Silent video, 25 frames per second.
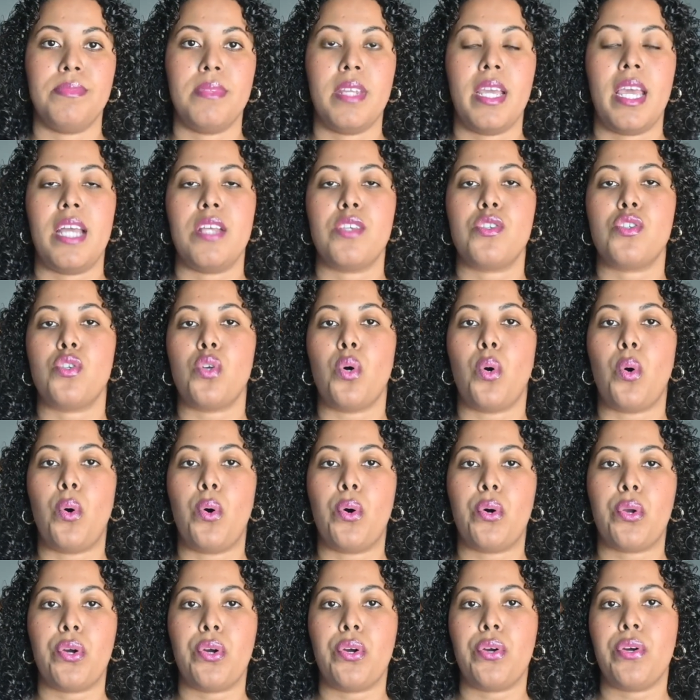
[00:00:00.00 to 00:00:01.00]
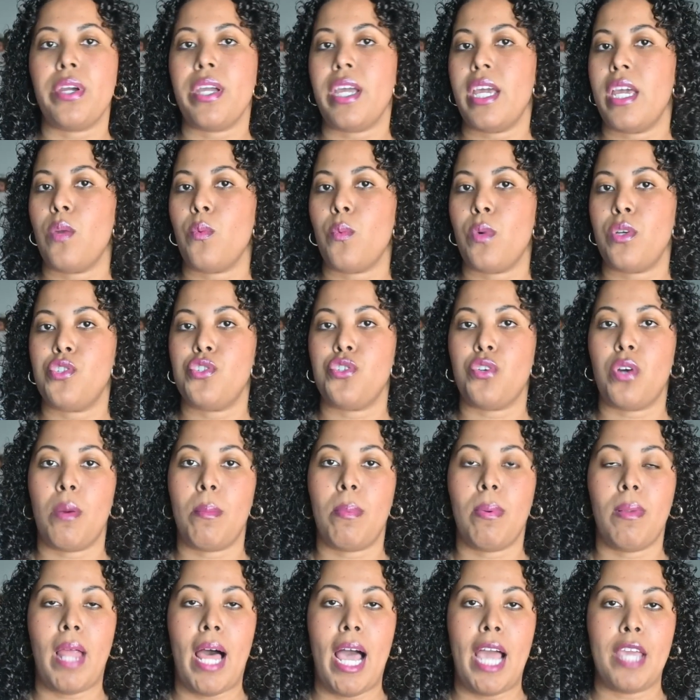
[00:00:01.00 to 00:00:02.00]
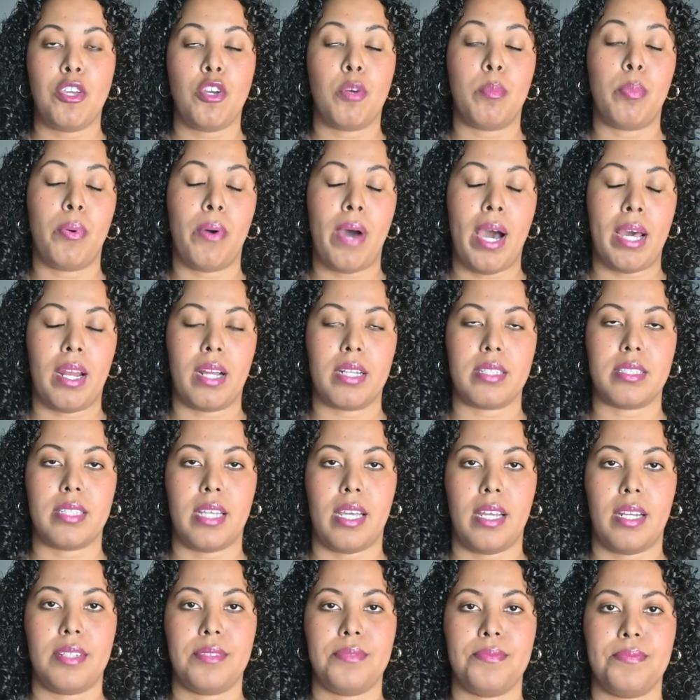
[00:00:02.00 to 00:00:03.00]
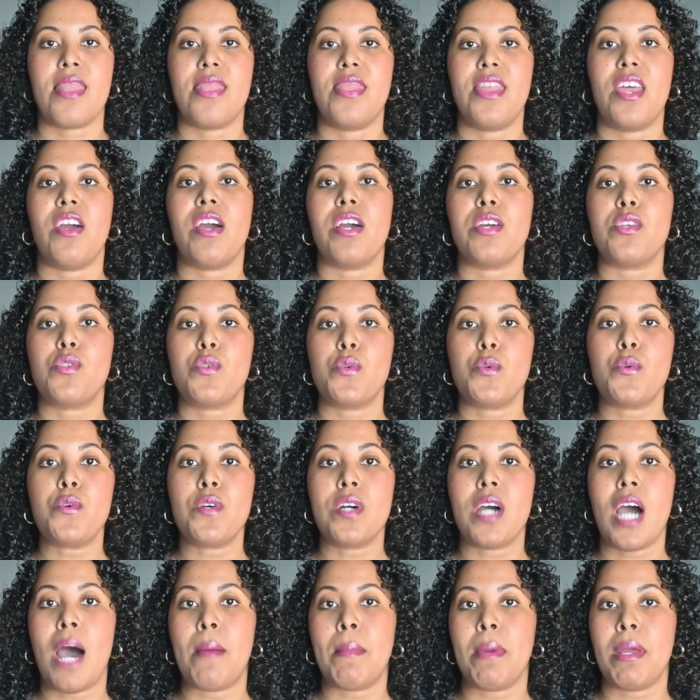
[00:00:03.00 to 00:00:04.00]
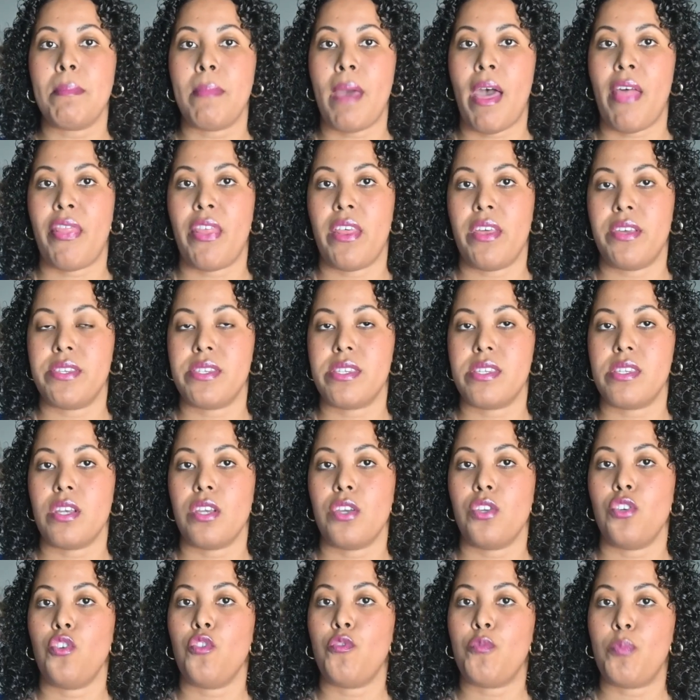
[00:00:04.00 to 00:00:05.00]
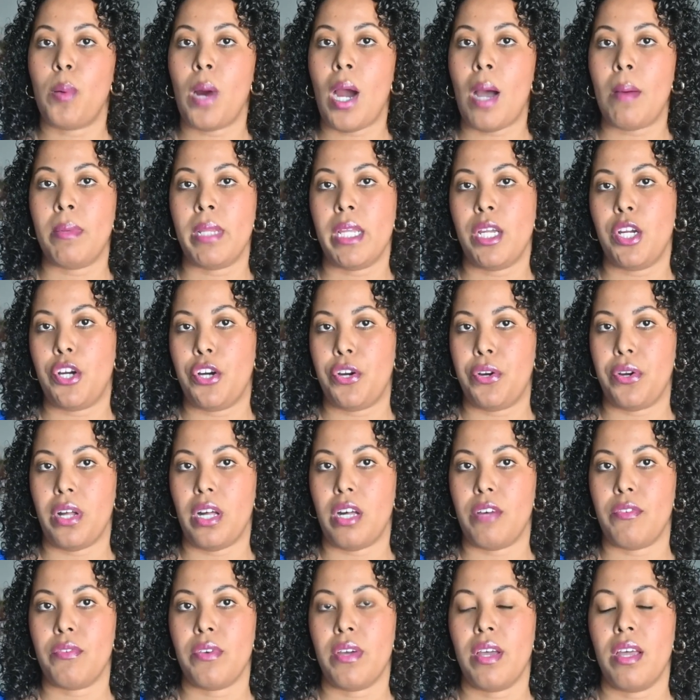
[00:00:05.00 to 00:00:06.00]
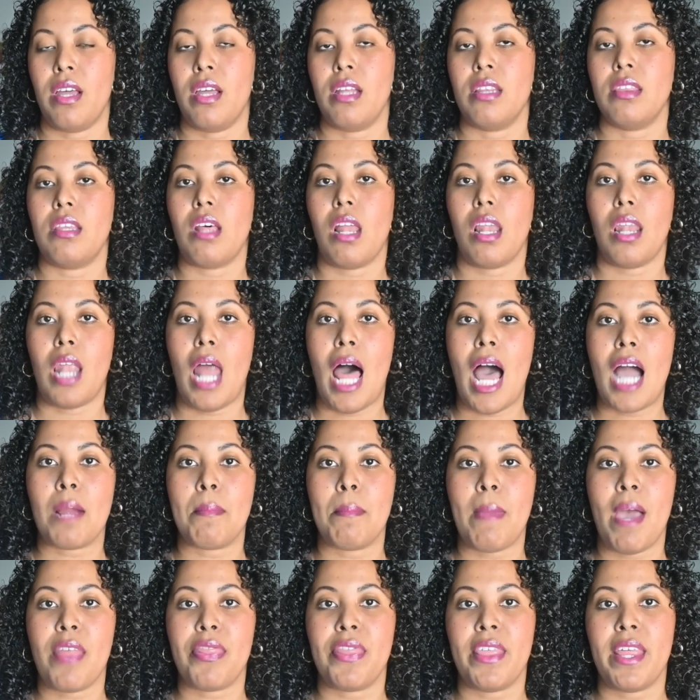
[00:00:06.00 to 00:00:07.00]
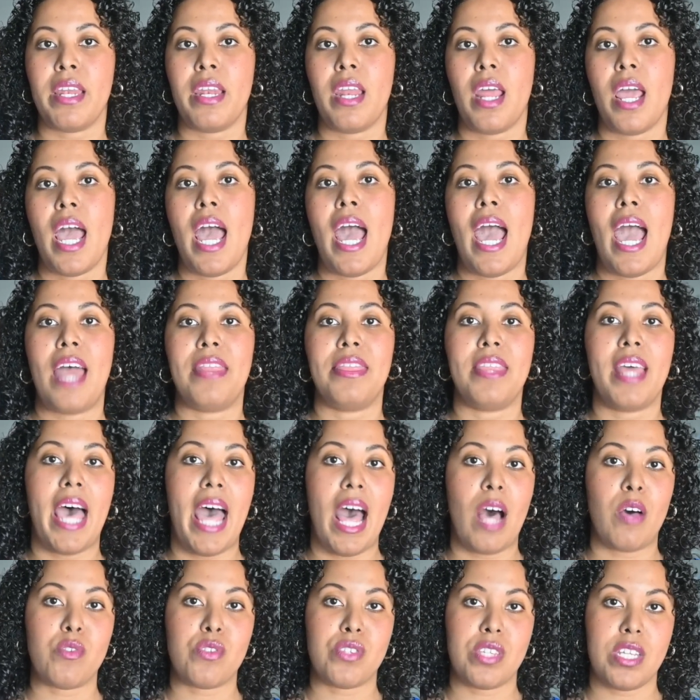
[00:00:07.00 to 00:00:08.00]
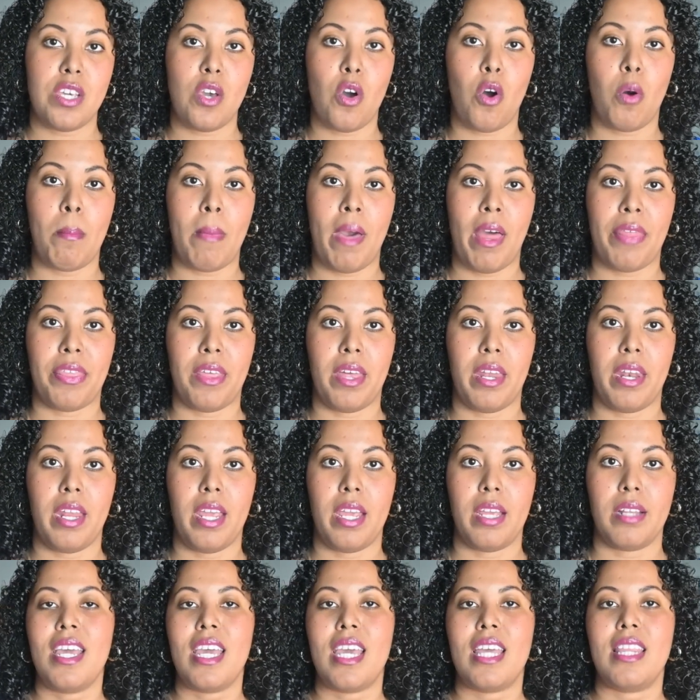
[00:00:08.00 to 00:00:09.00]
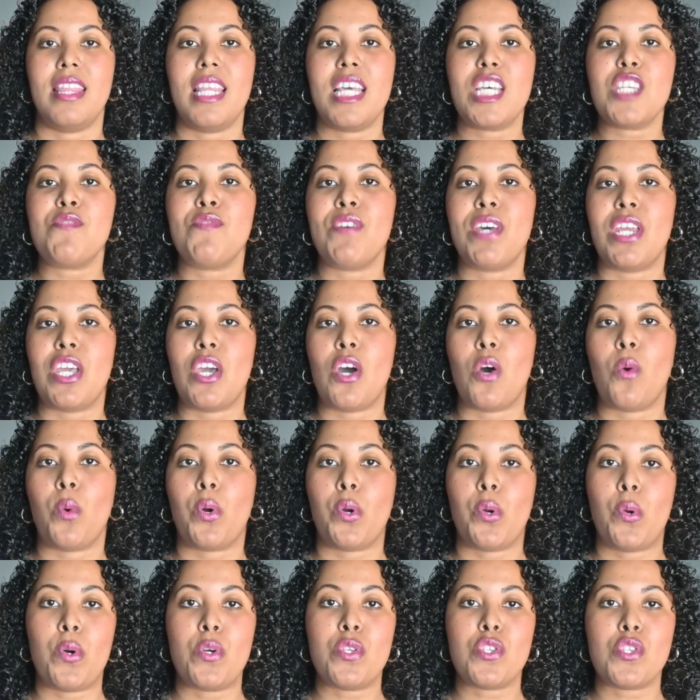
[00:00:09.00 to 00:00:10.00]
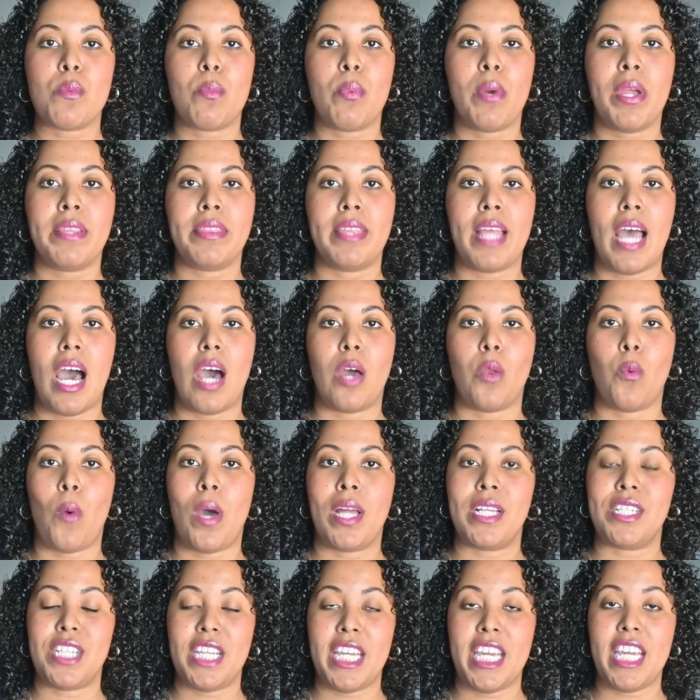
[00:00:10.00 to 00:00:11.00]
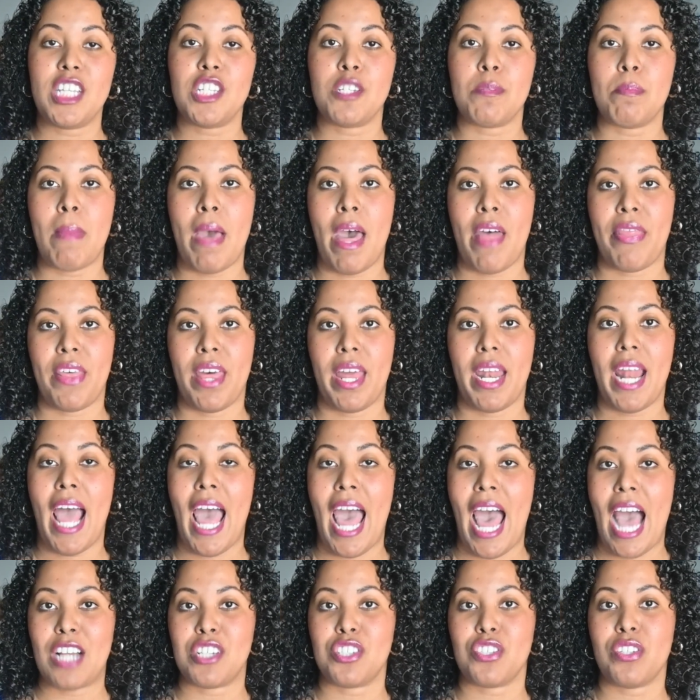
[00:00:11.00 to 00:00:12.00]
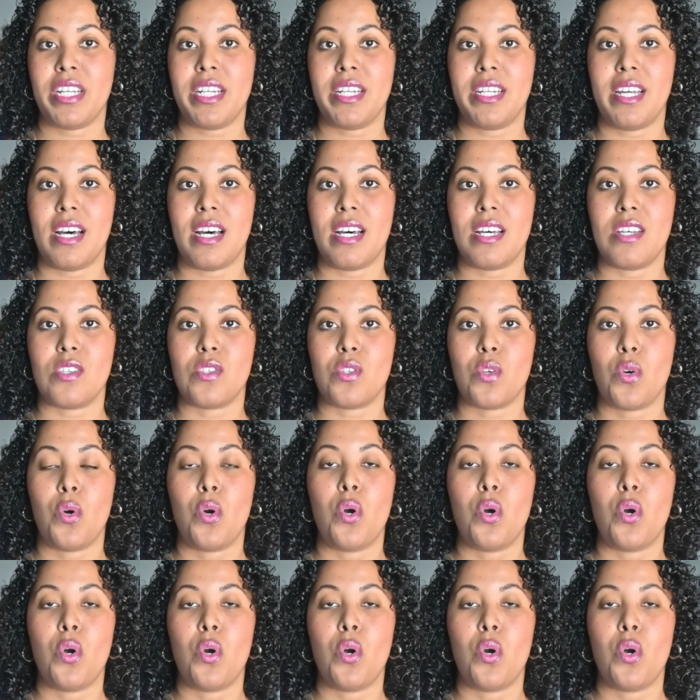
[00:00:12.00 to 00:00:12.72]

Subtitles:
It's the order in which you're applying your products in. There are two common methods you've probably heard of, the LOC method and the LCO method. In this video, we're going to break down what each method actually does,